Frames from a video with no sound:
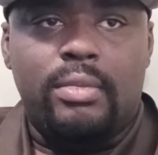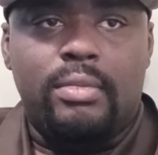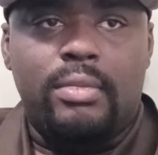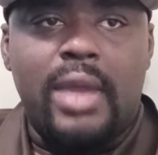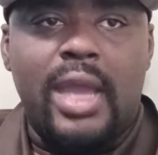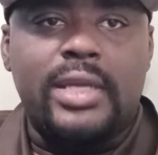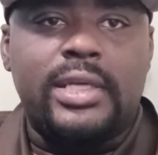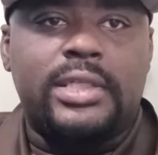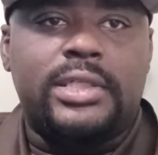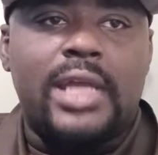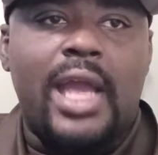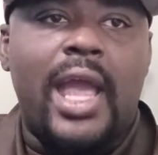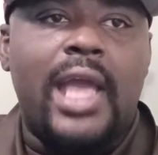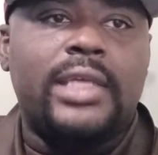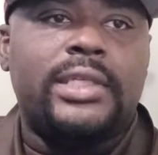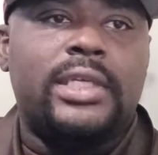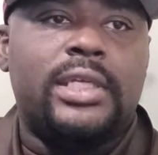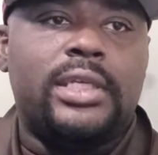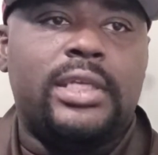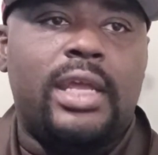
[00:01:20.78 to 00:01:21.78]
Magic
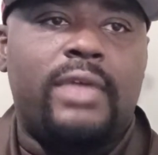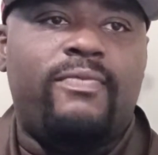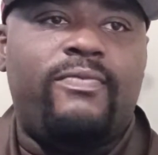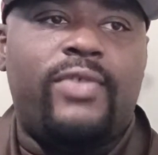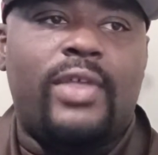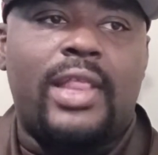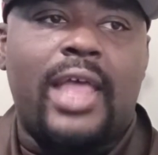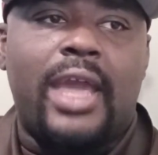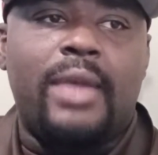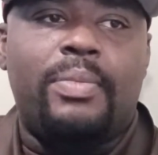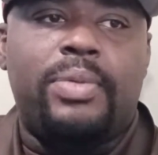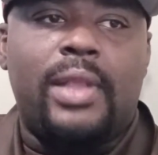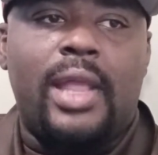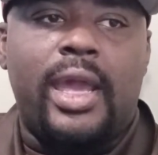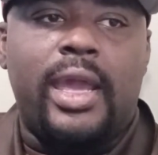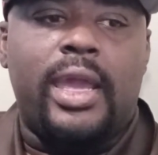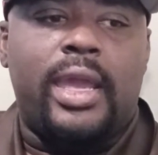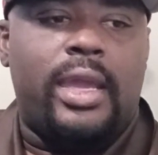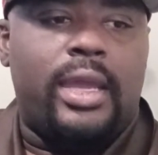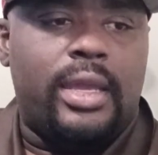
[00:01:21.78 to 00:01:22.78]
Johnson didn't feel like
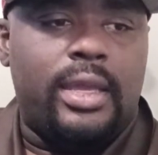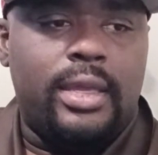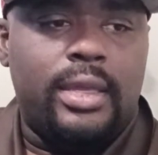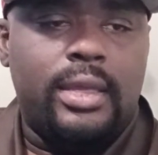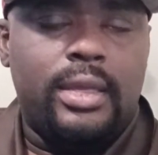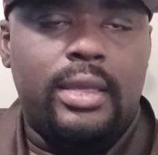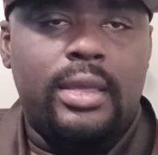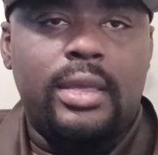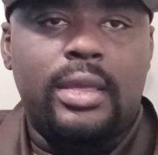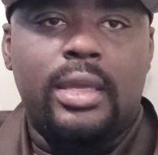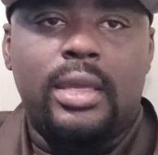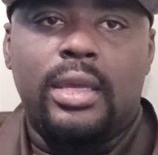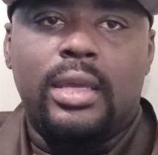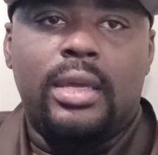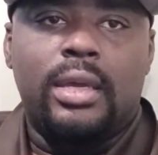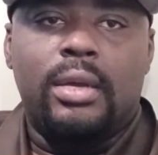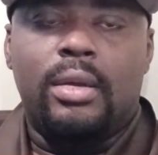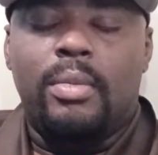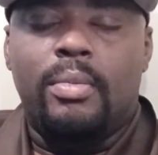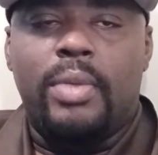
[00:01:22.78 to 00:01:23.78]
playing.
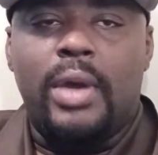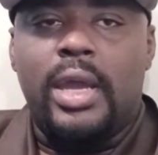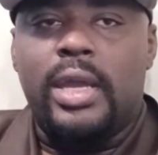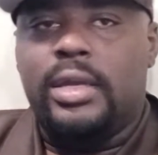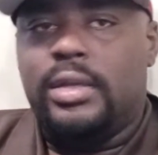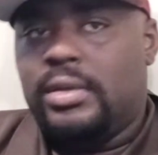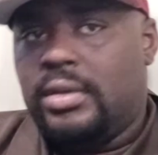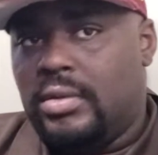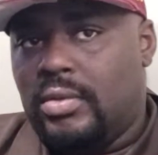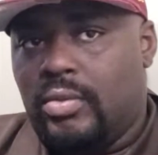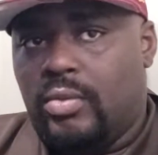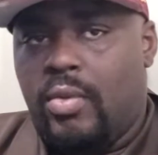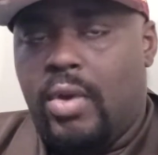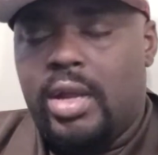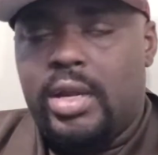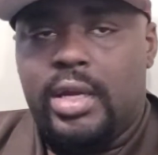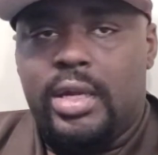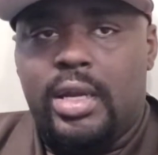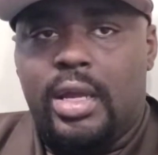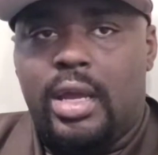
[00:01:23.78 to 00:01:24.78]
But
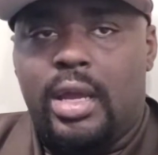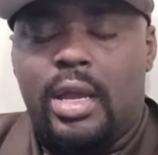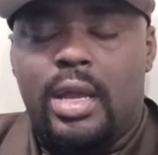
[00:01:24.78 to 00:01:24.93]
one of